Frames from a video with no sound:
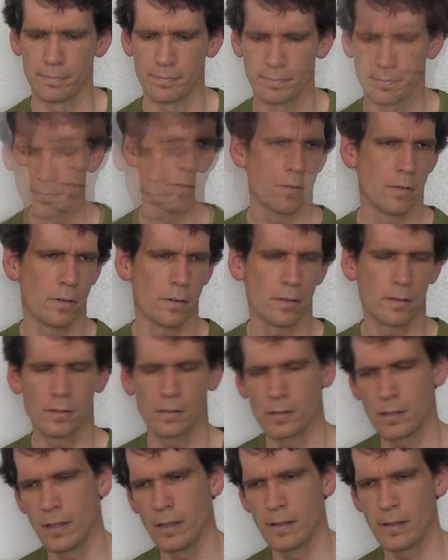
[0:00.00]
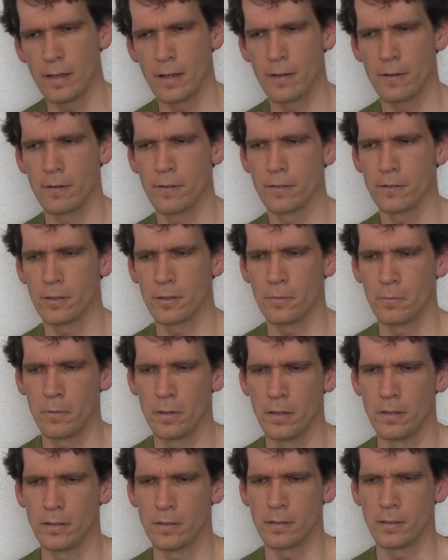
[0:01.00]
And worked 10 hours
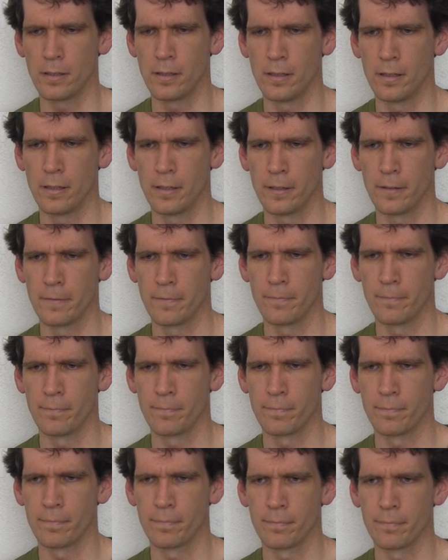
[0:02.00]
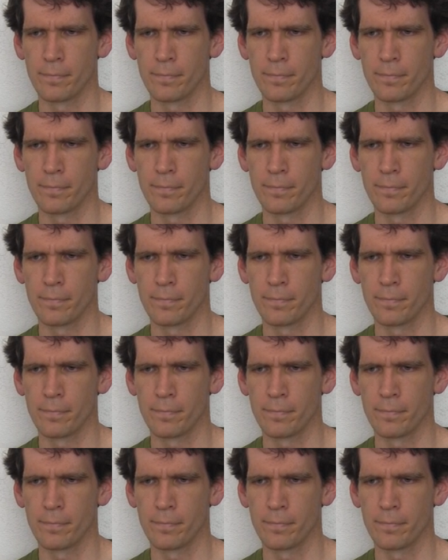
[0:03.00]
on Wednesday